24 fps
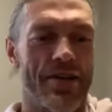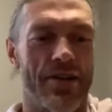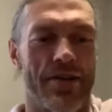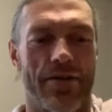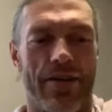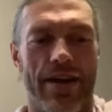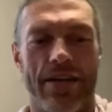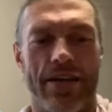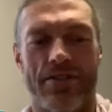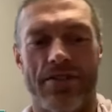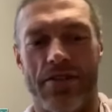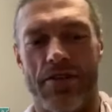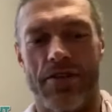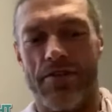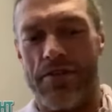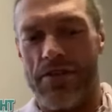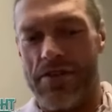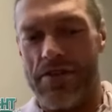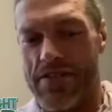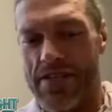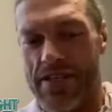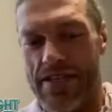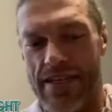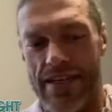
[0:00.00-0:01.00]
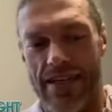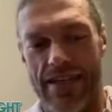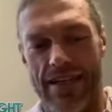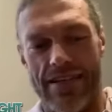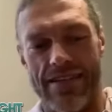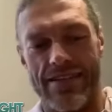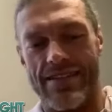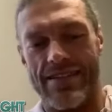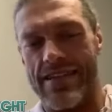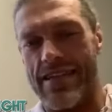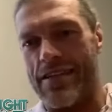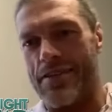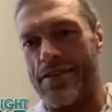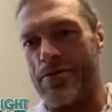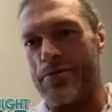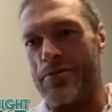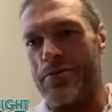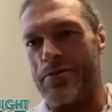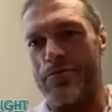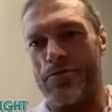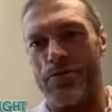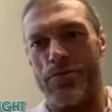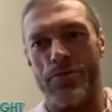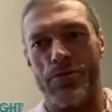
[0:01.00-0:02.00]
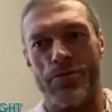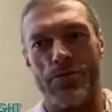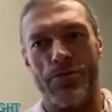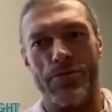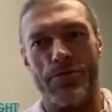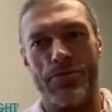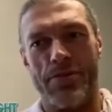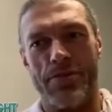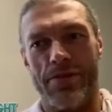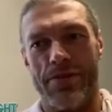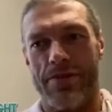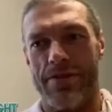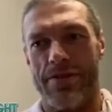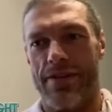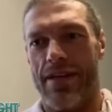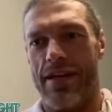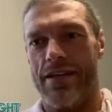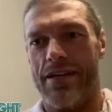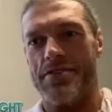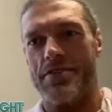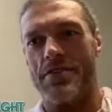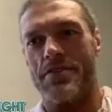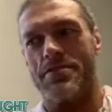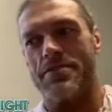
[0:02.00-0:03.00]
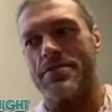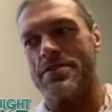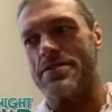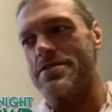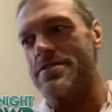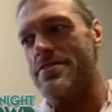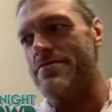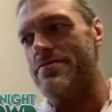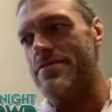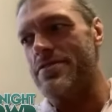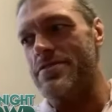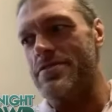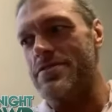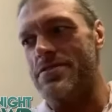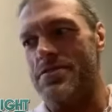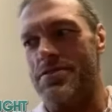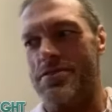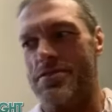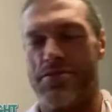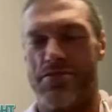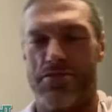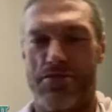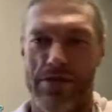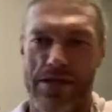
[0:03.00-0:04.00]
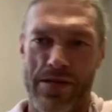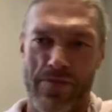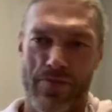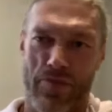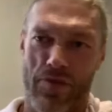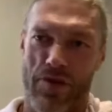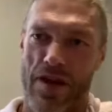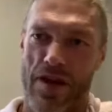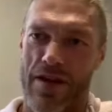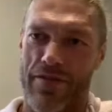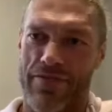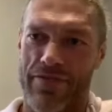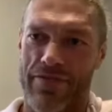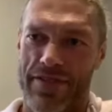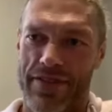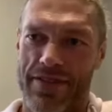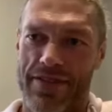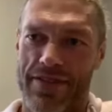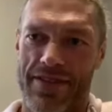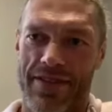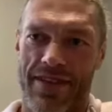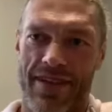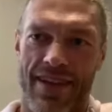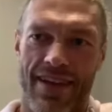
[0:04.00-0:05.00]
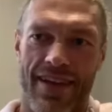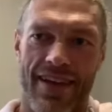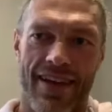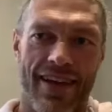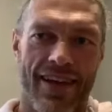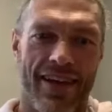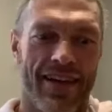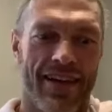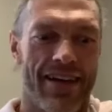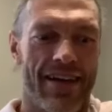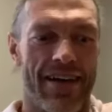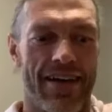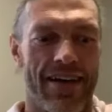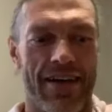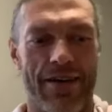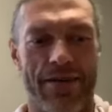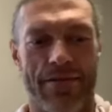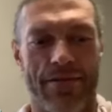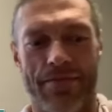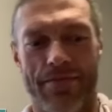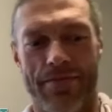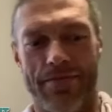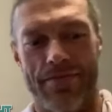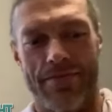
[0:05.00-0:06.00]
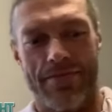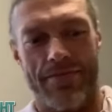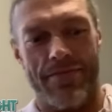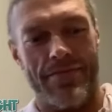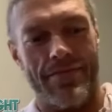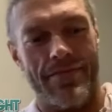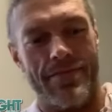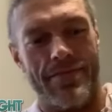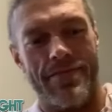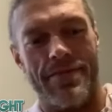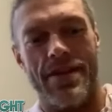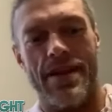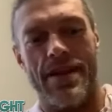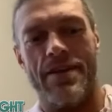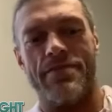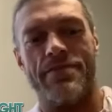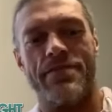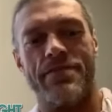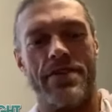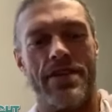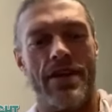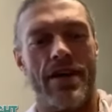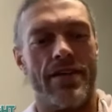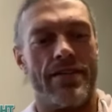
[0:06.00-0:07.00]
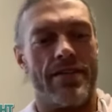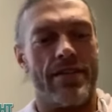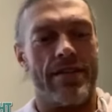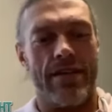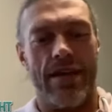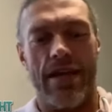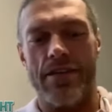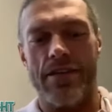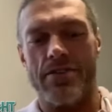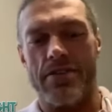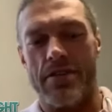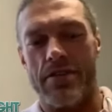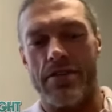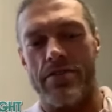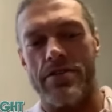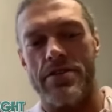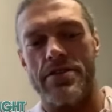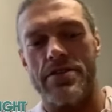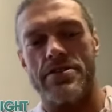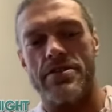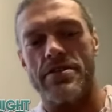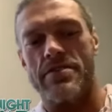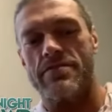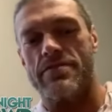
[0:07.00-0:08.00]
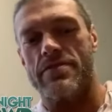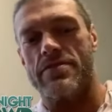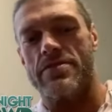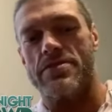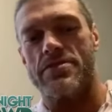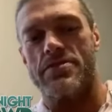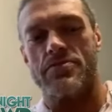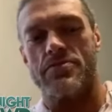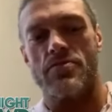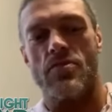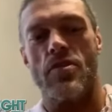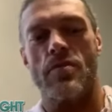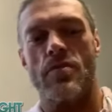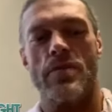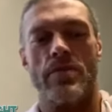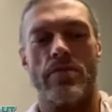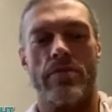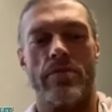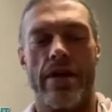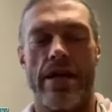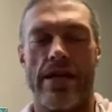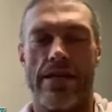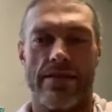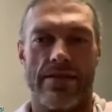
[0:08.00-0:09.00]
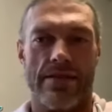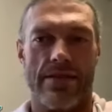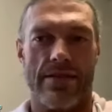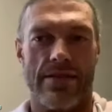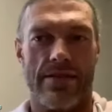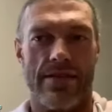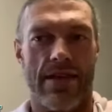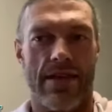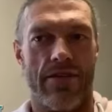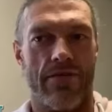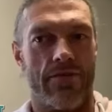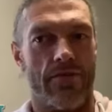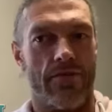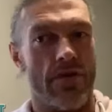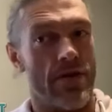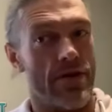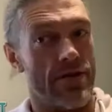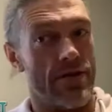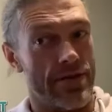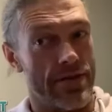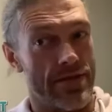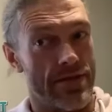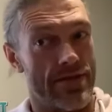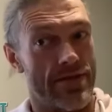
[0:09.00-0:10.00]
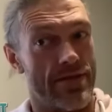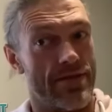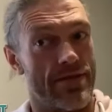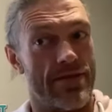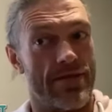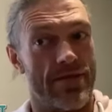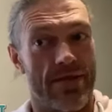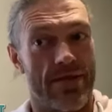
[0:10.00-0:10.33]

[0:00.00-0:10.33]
Edge and Christian against Ziggler and Rude. Edge and Christian versus the Street Profits. Not for nothing, Edge and Christian versus Roman Reigns and Seth Rollins.